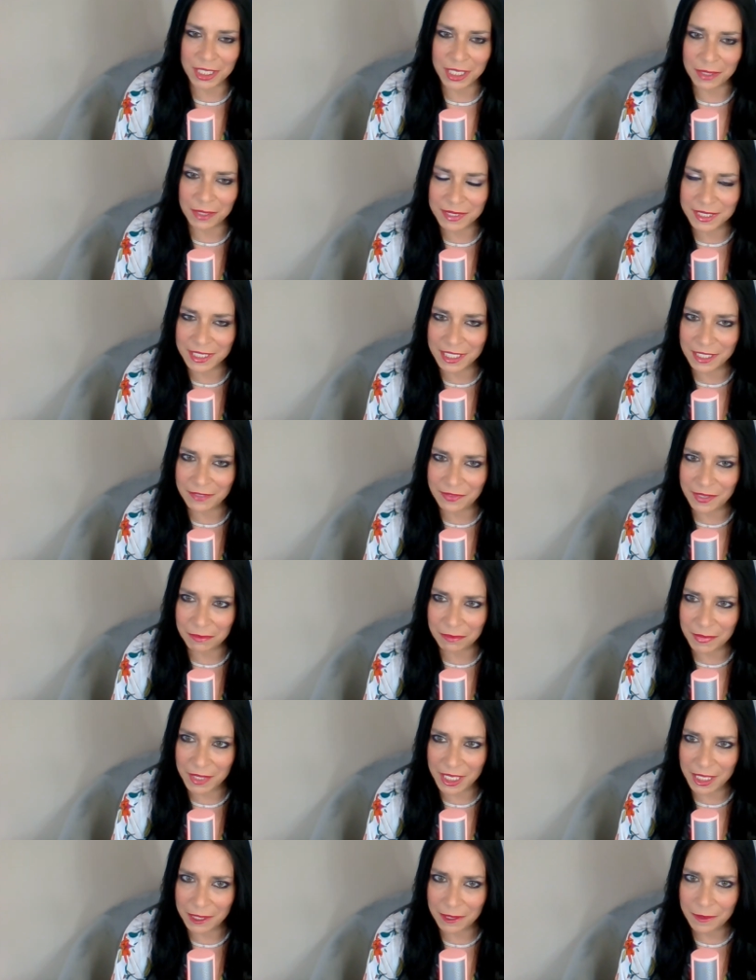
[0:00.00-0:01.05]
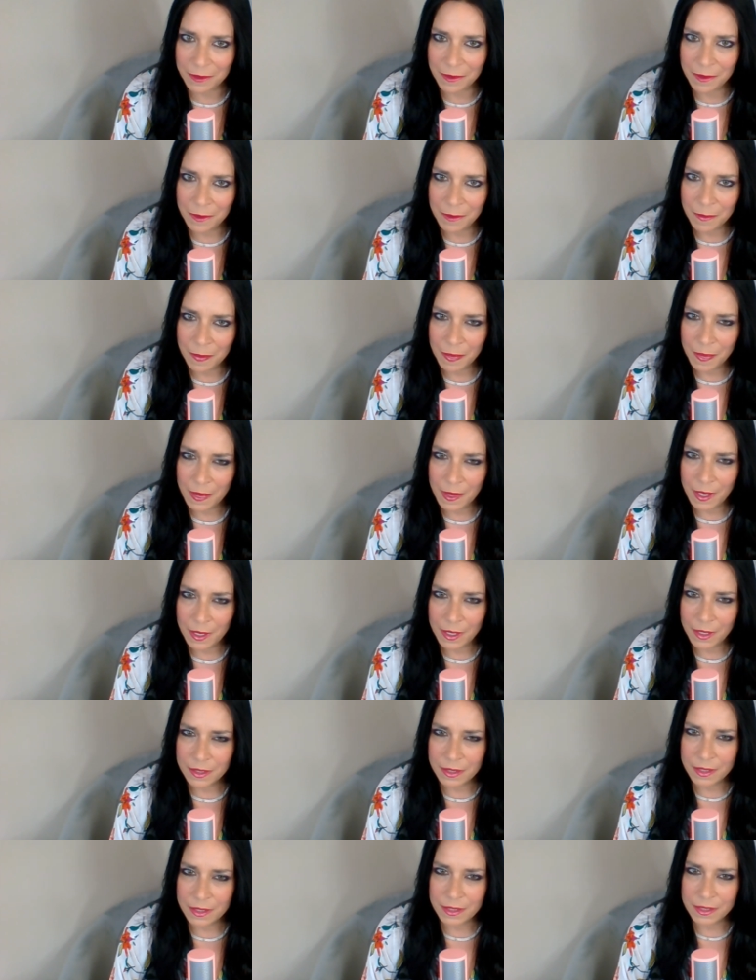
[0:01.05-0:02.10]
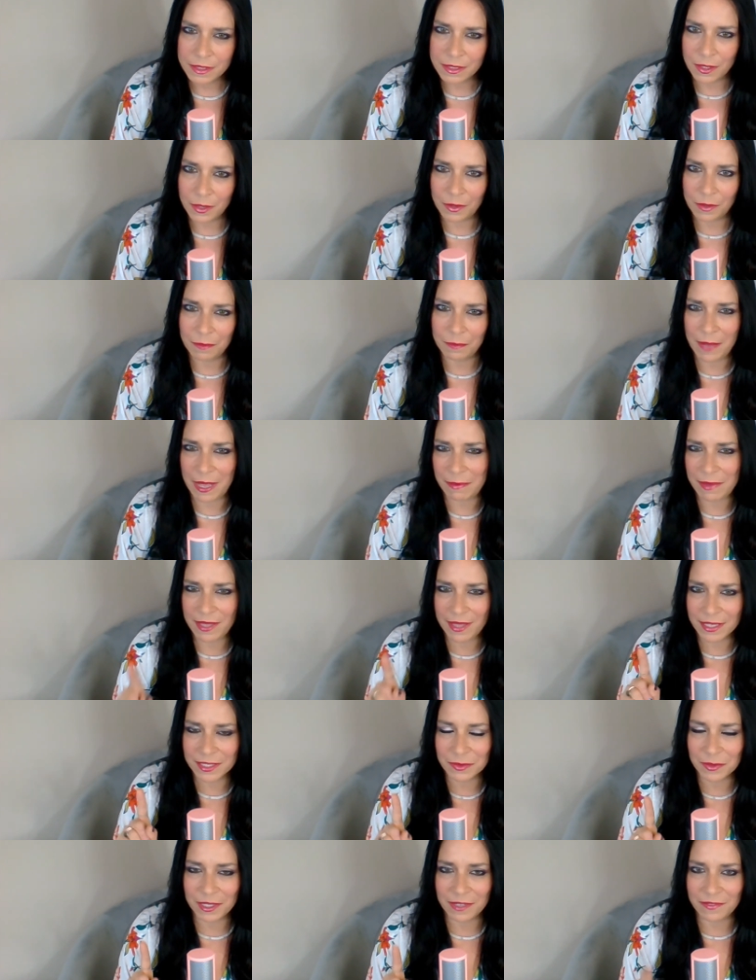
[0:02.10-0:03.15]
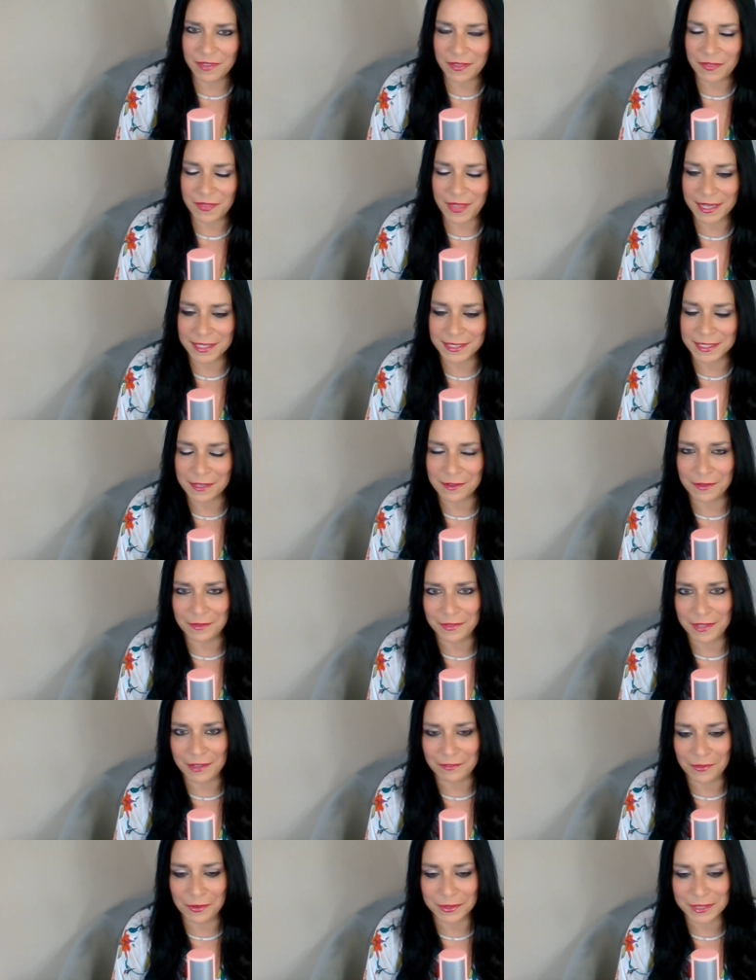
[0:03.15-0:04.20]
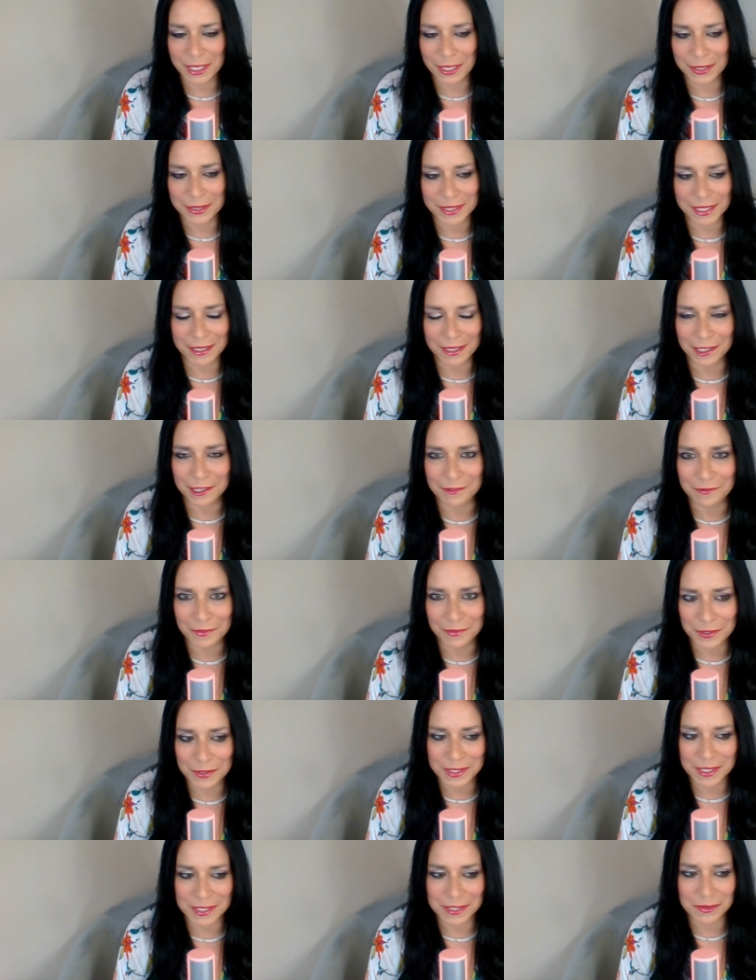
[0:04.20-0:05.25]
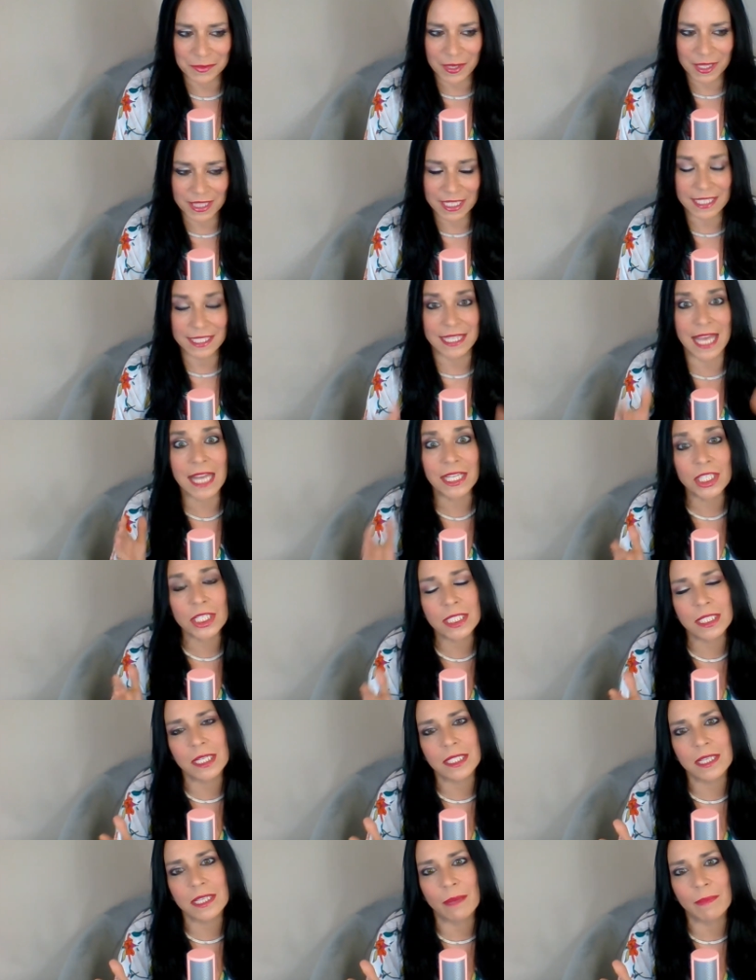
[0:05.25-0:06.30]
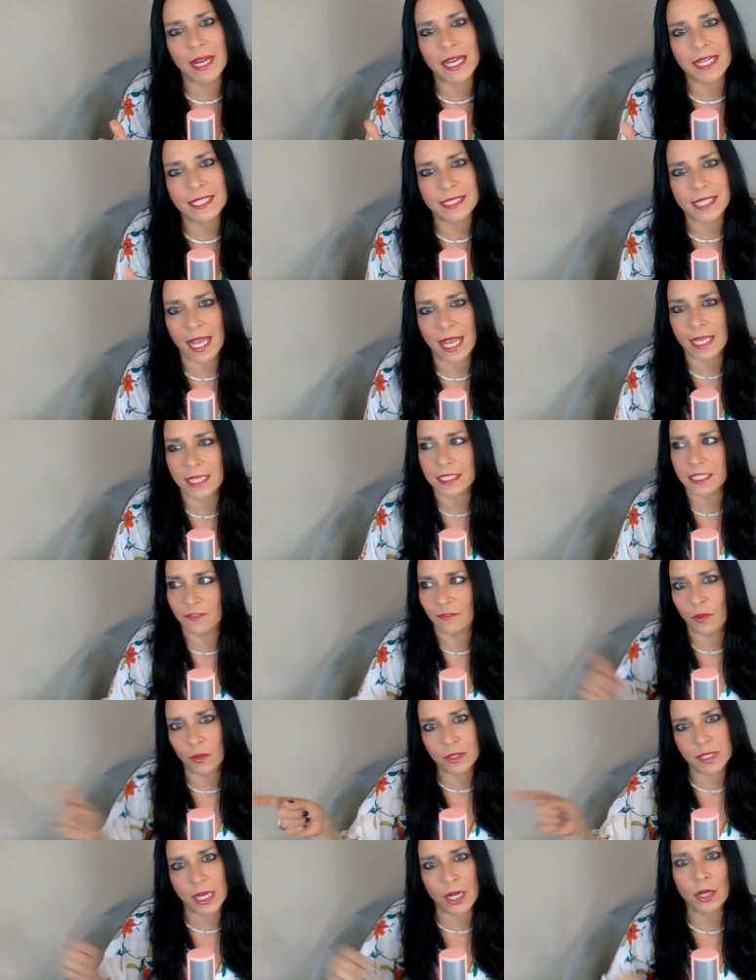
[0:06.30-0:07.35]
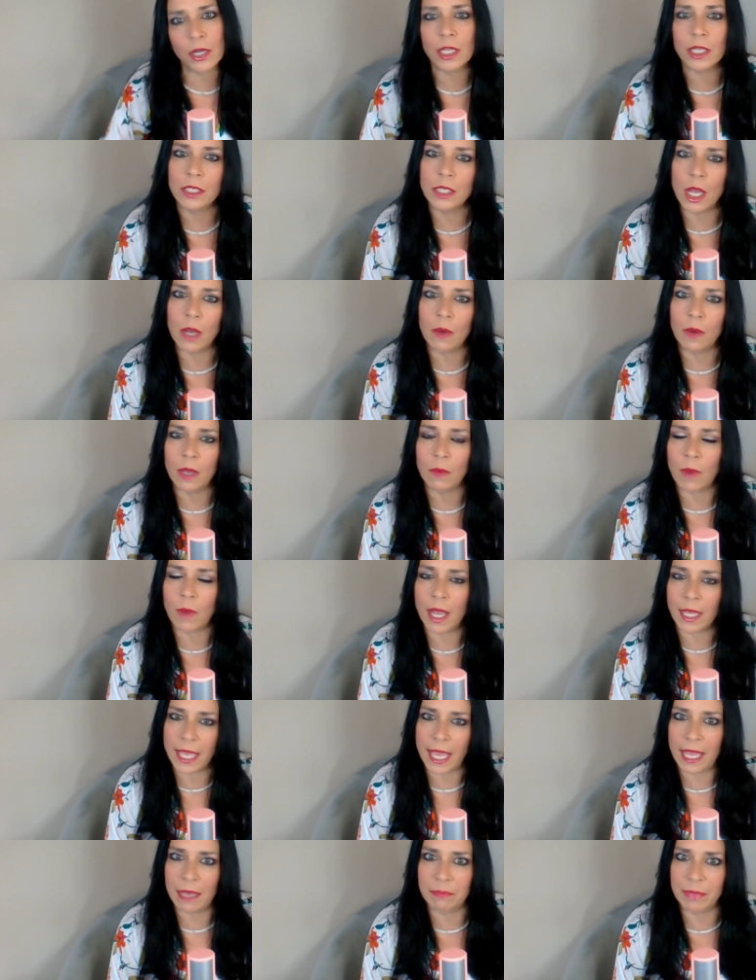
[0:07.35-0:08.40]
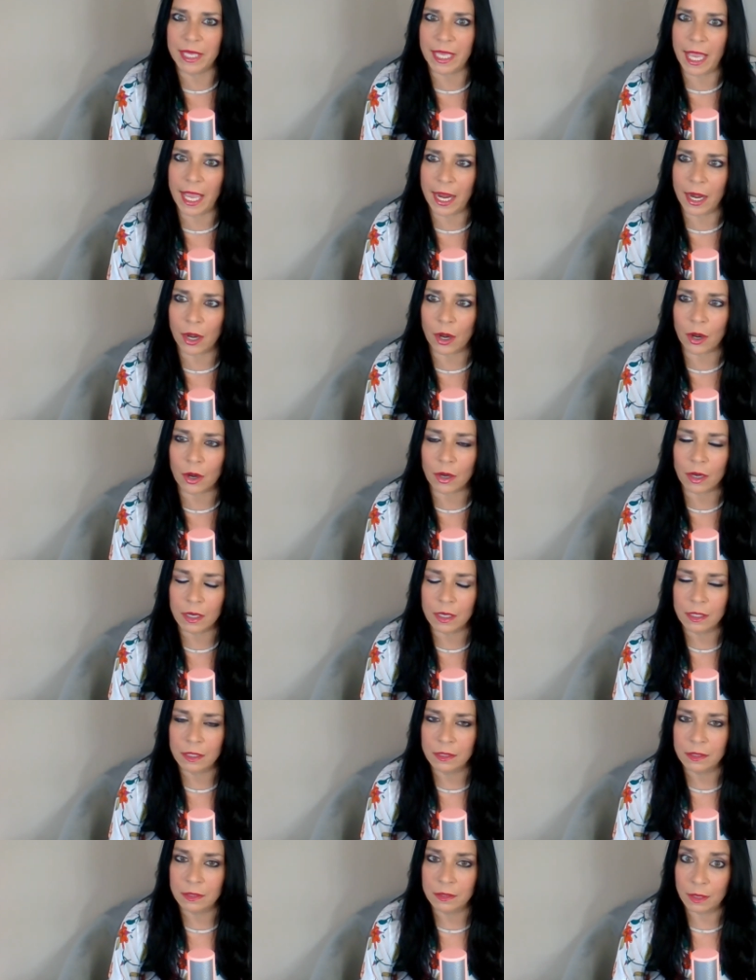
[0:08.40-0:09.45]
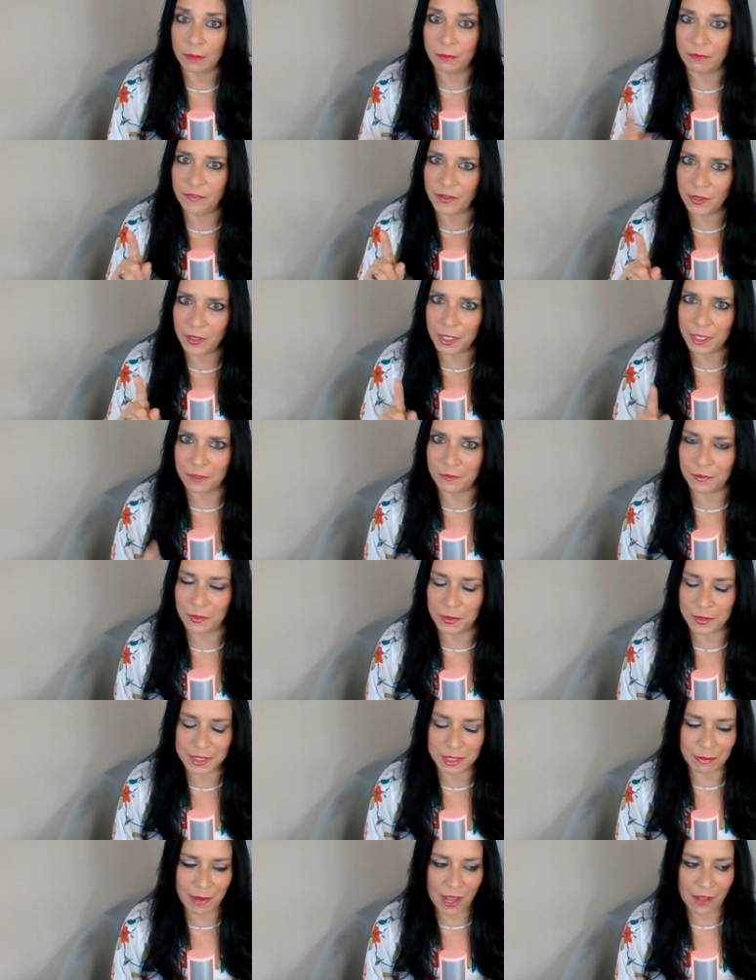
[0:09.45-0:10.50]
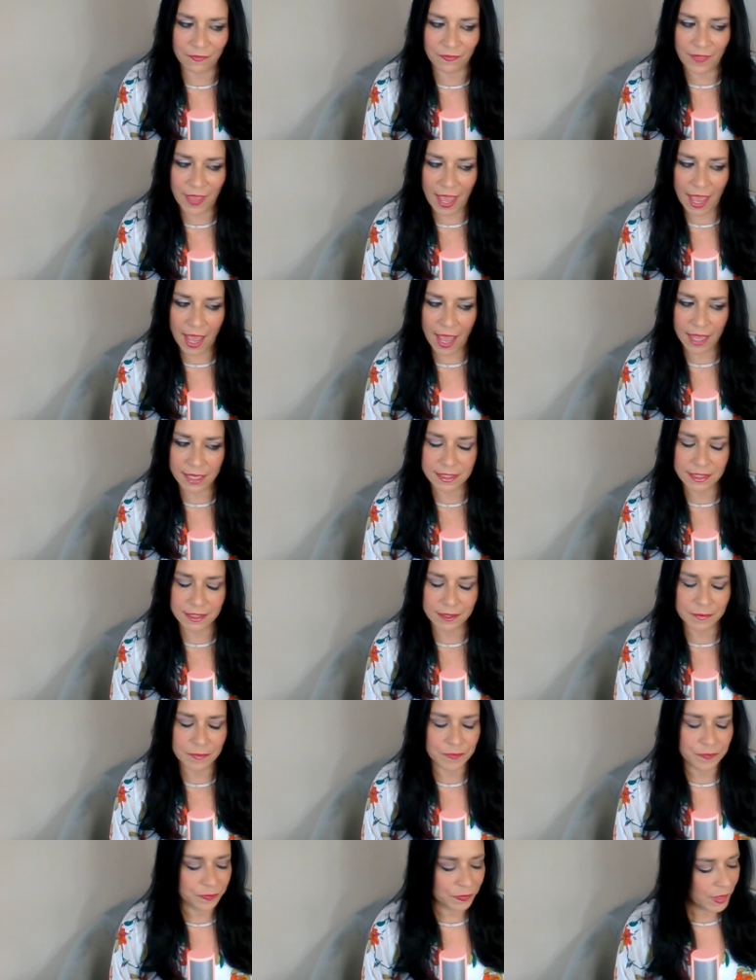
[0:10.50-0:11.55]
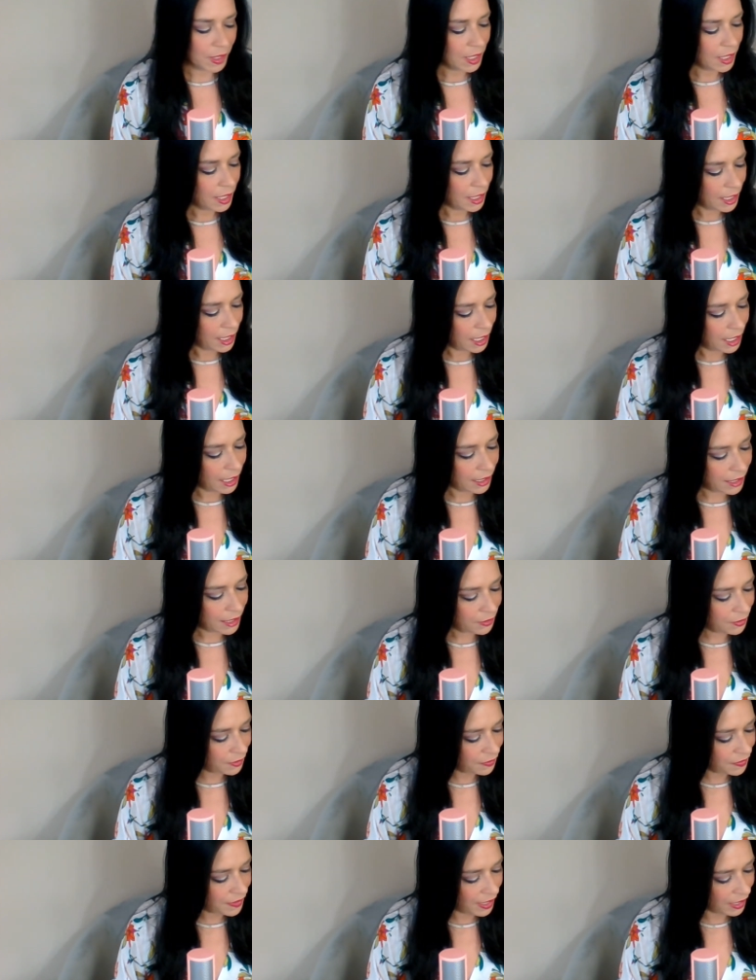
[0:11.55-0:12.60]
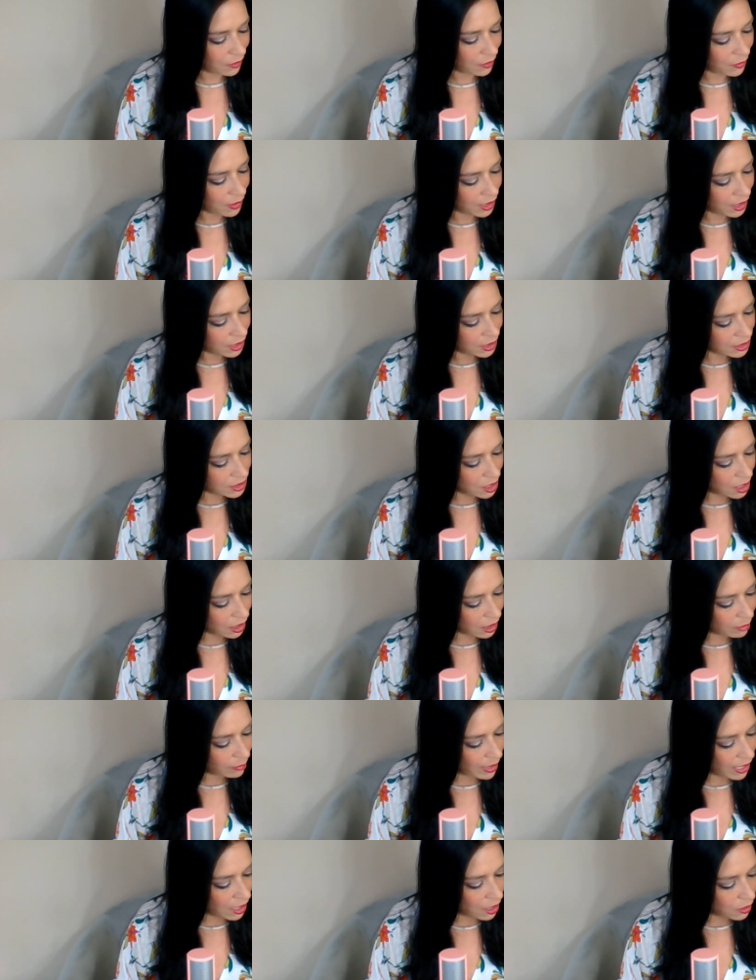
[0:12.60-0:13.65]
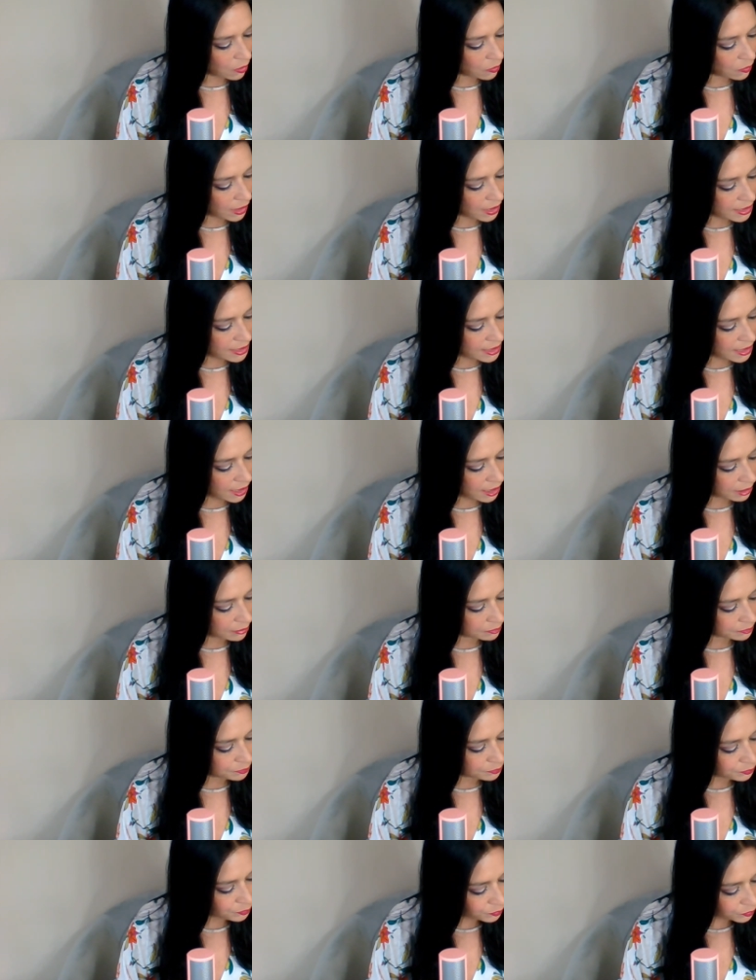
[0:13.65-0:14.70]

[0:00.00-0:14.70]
he was giving me? So maybe that's one of the things that Voltaire is going to confuse us with, because that just does not make sense. If Voltaire can know it, why can't Pierre? I'm very confused about that. Another thing I wanted to talk about was, well,